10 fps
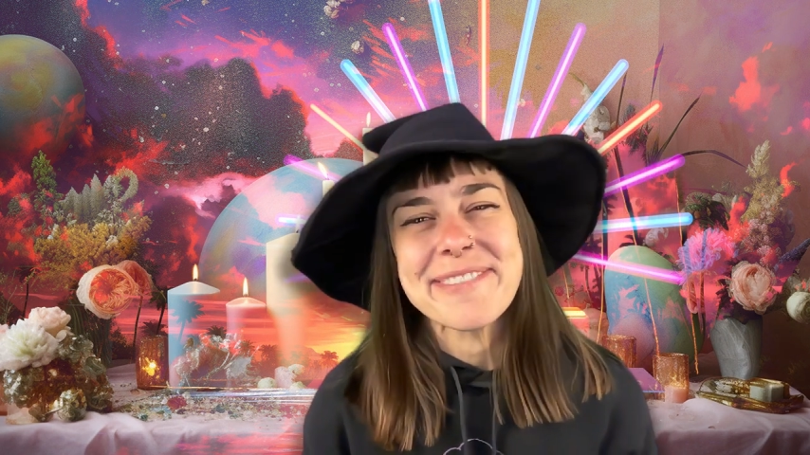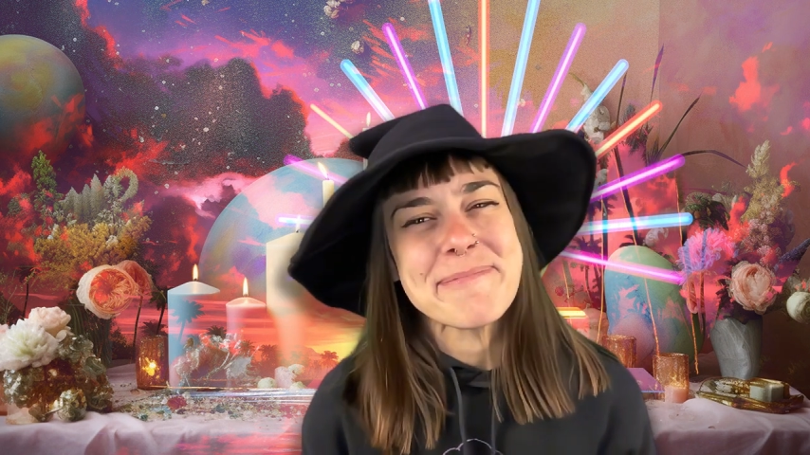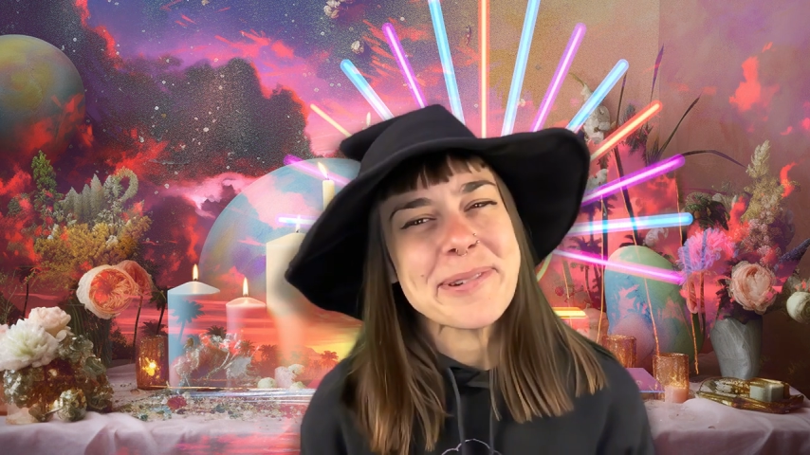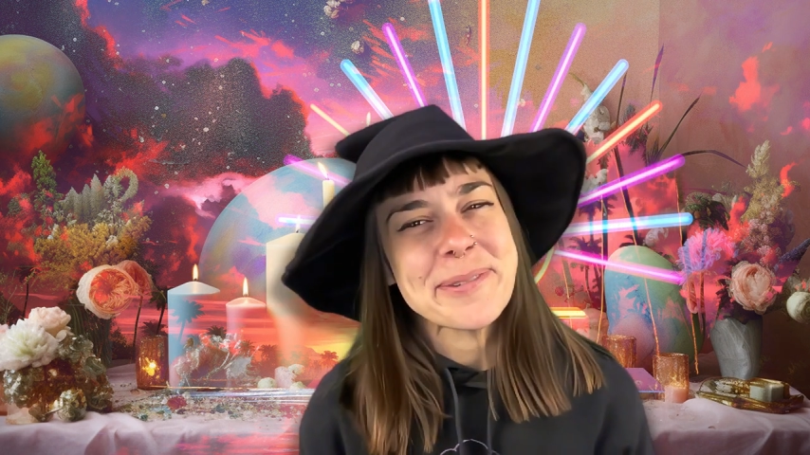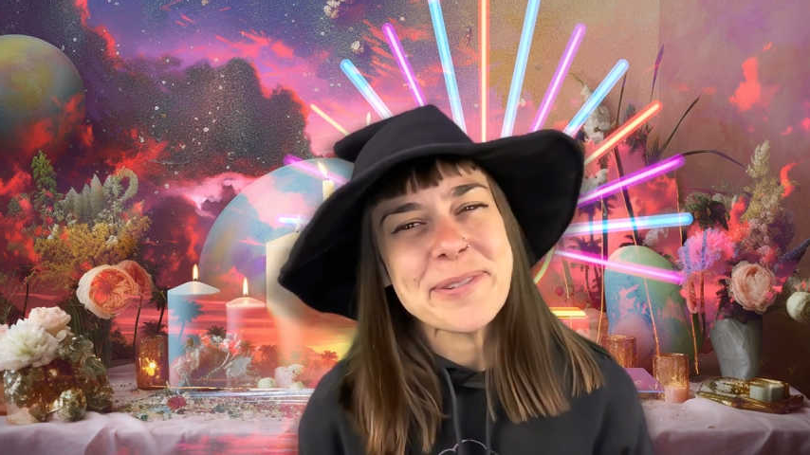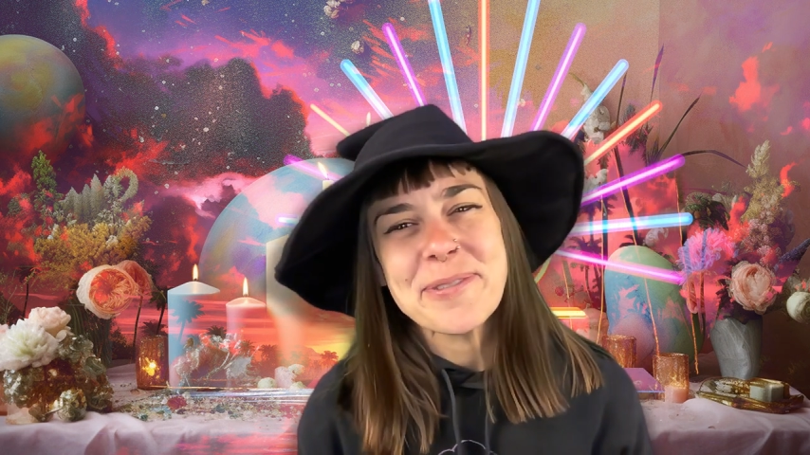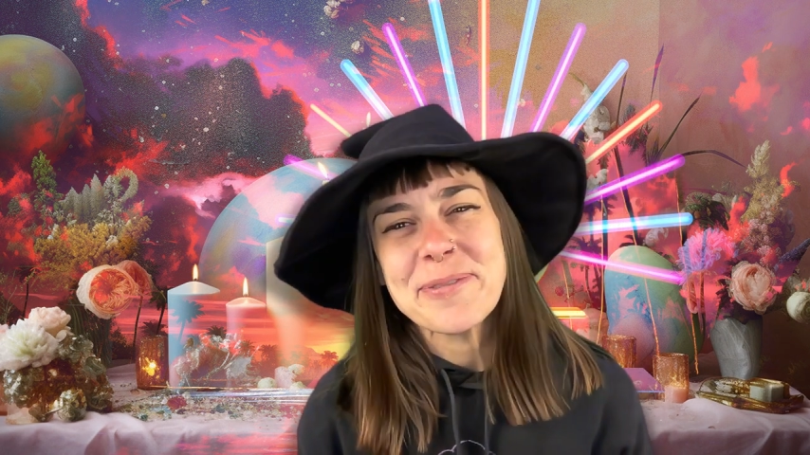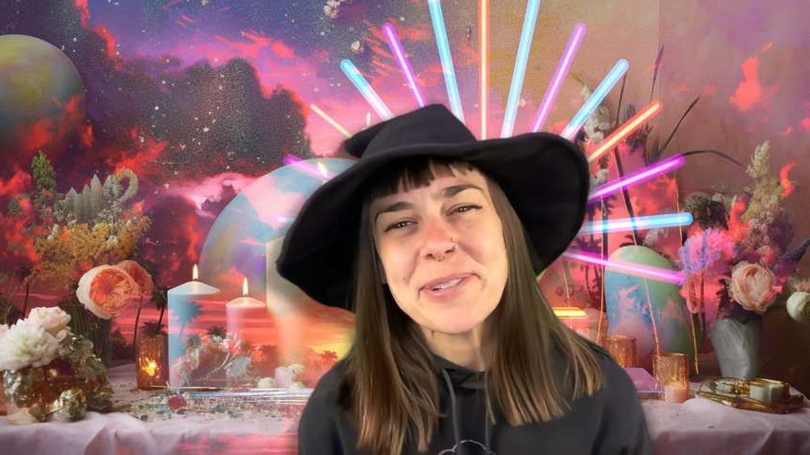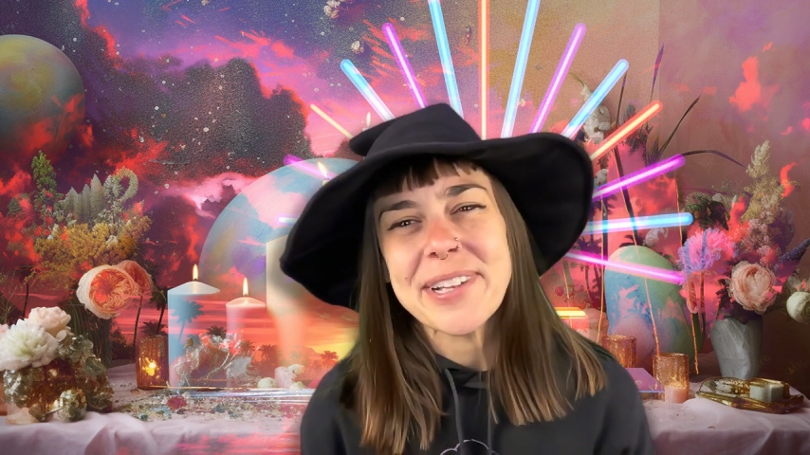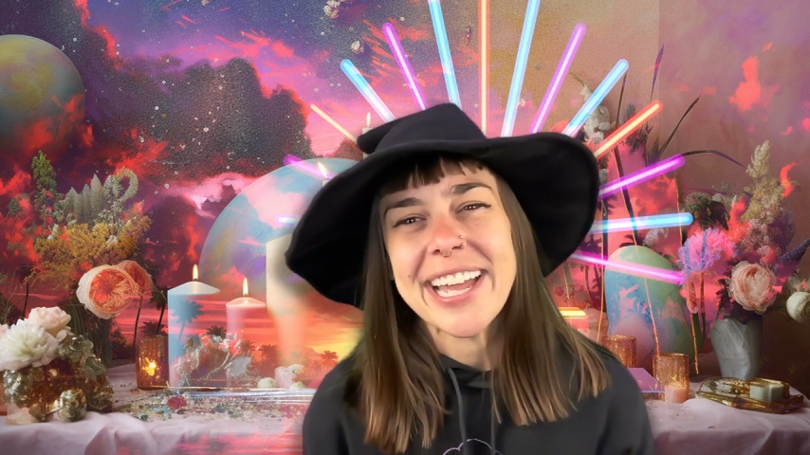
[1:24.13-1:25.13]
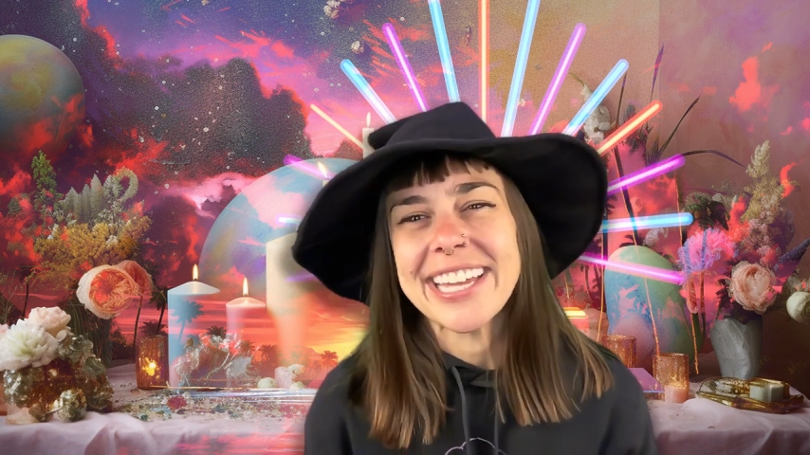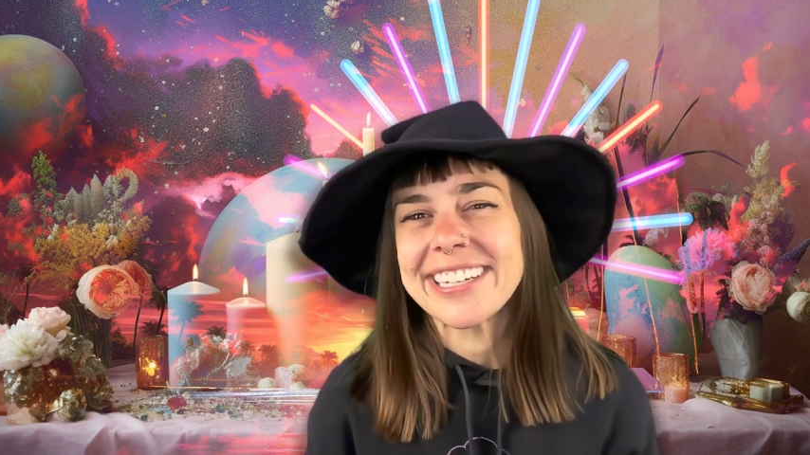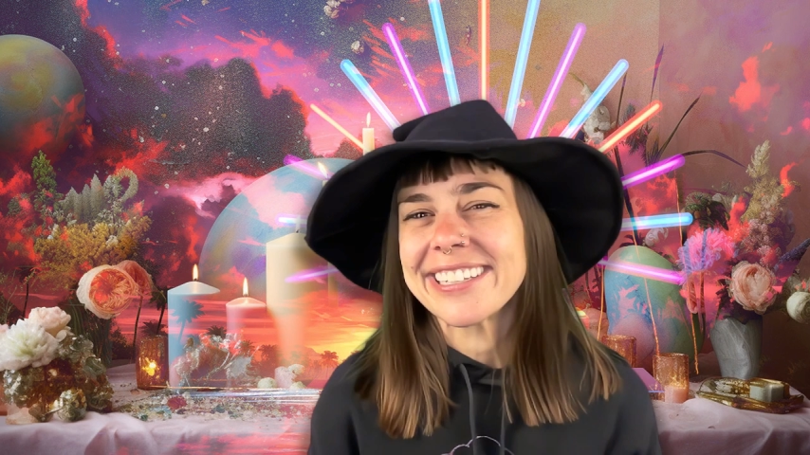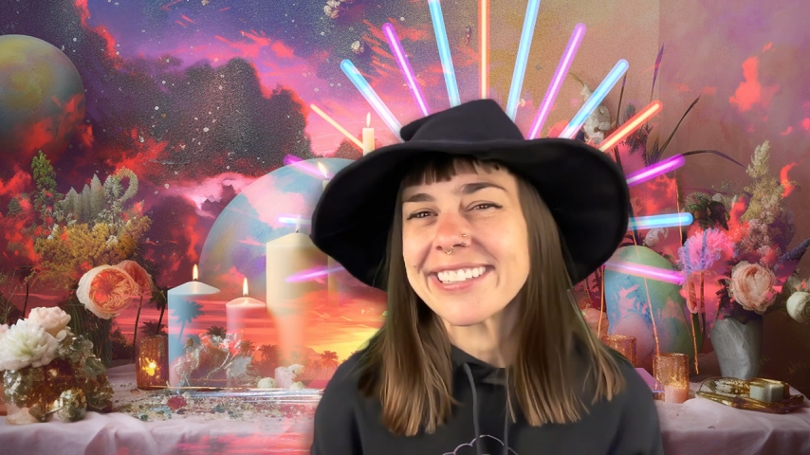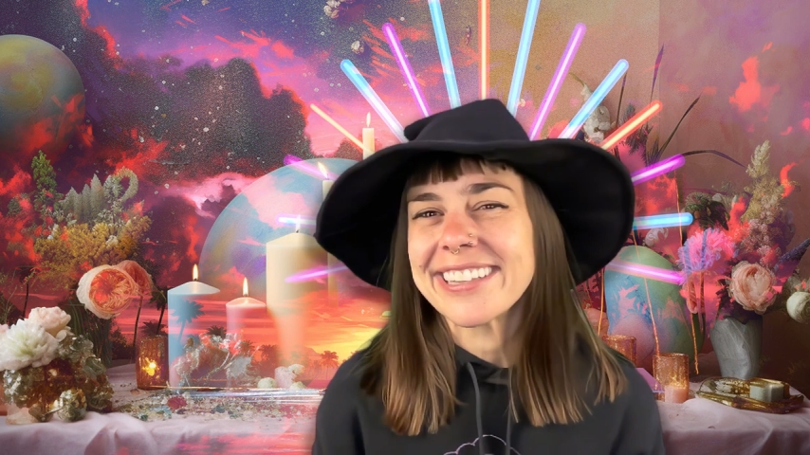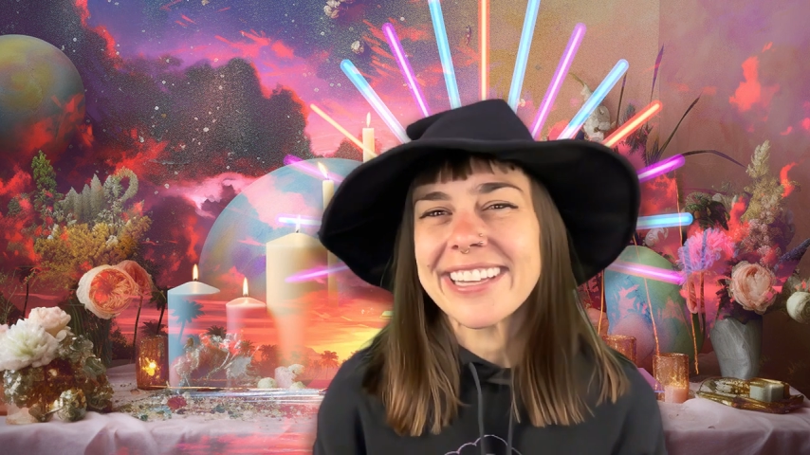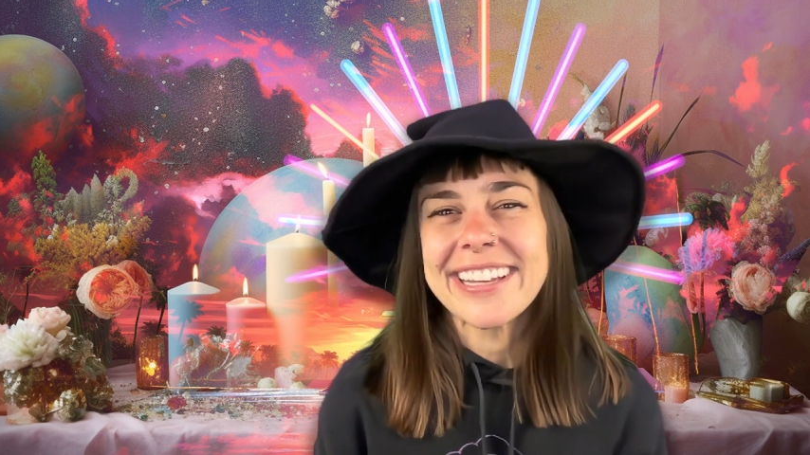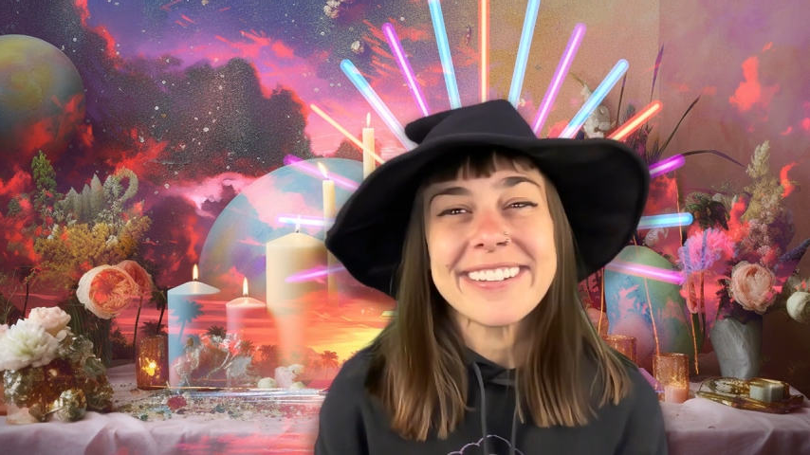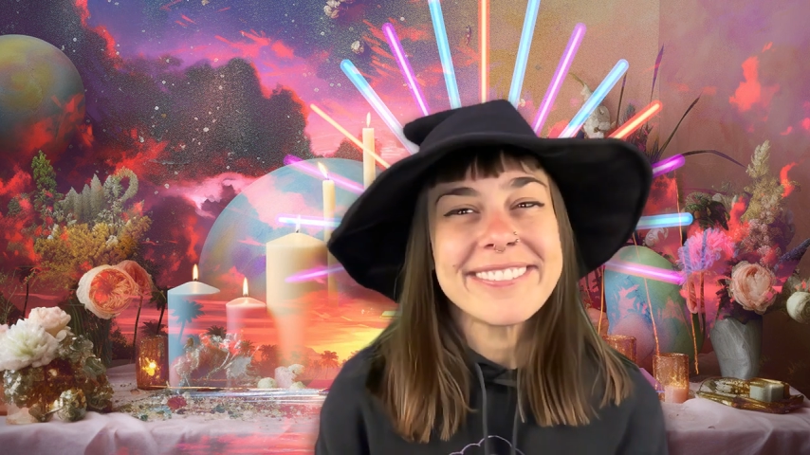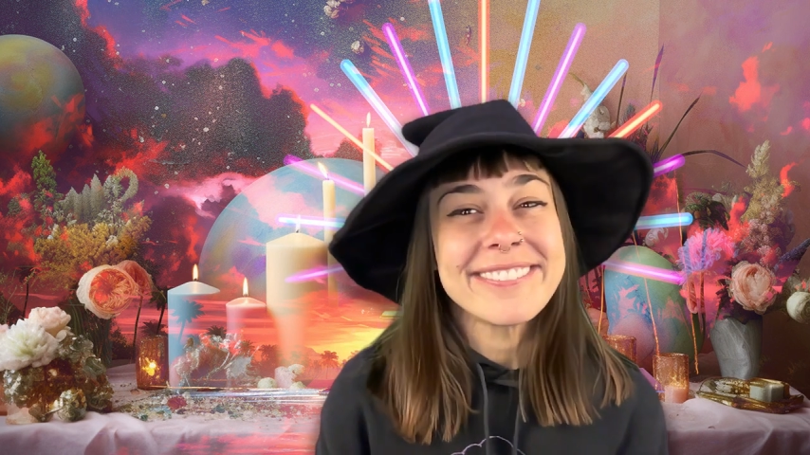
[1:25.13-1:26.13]
approval and
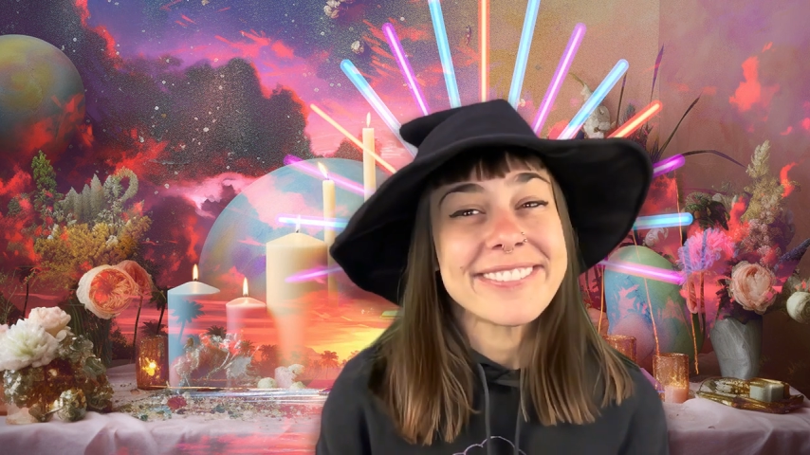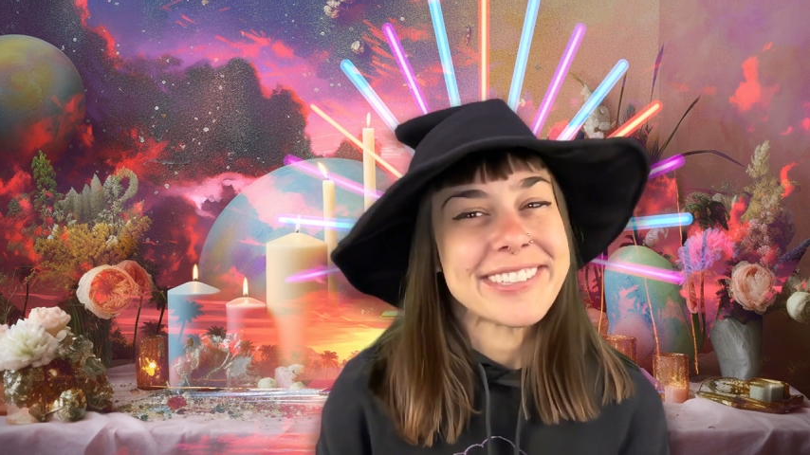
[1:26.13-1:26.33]
love